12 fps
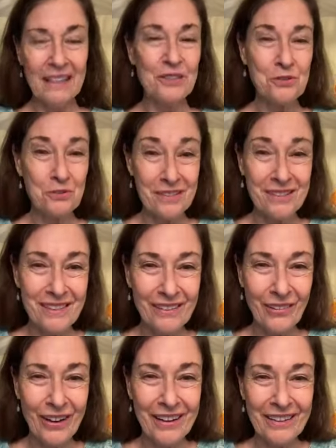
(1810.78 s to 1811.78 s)

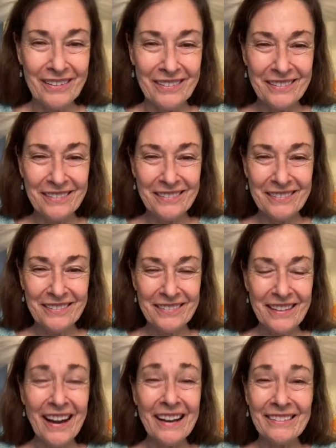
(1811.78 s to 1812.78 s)
Interesting, right?
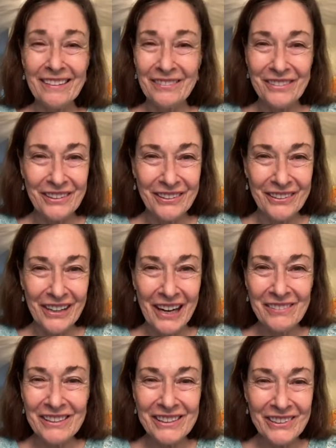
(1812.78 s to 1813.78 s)
I love you.
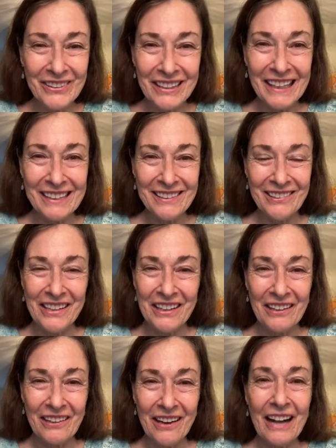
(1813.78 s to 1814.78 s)
I'm so glad you're
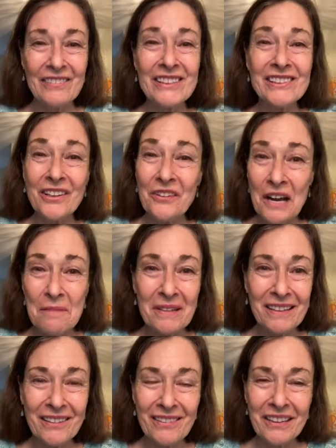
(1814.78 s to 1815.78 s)
here. I'm so
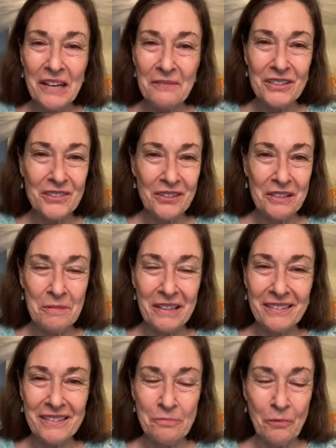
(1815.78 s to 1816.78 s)
happy that you came and joined
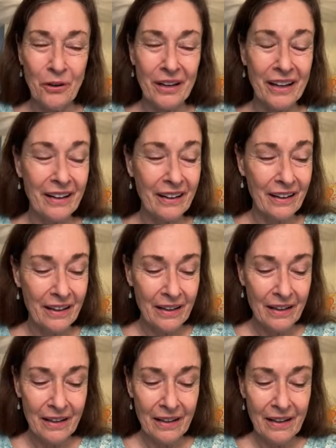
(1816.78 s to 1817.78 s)
me this morning.
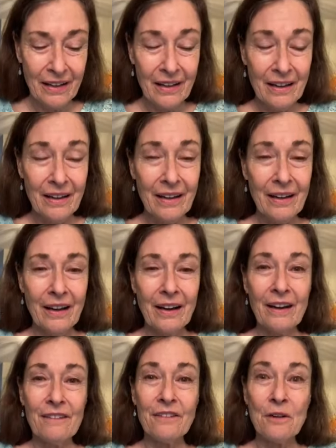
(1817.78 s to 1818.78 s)

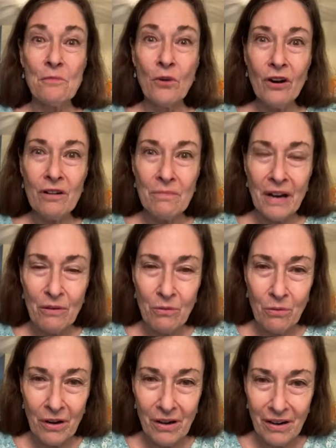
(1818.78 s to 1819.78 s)
For more of my
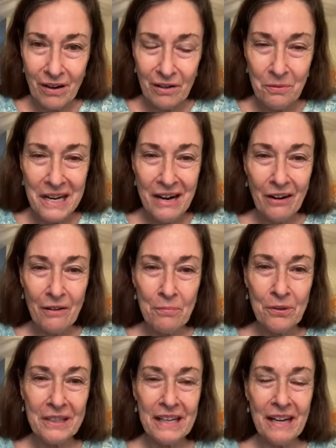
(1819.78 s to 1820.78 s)
work, we
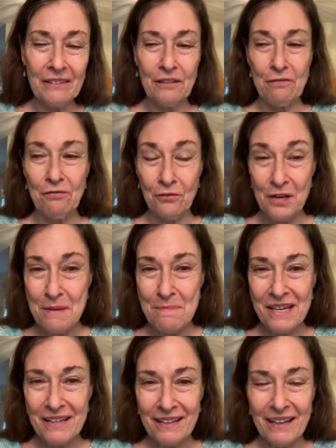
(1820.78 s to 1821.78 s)
are putting out the
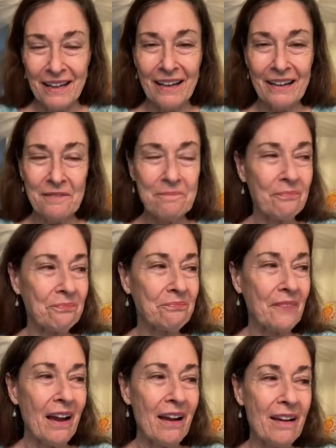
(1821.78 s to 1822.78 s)
freebie again.
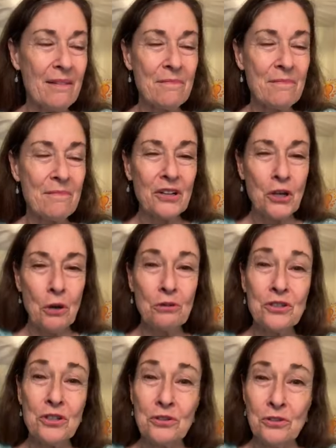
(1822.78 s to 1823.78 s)
Um,
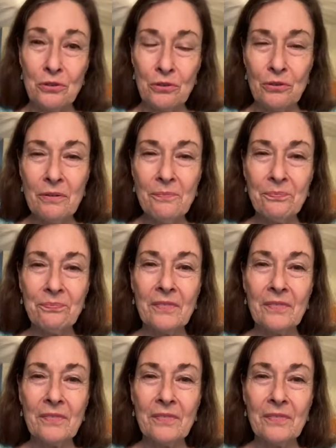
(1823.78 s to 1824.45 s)
go to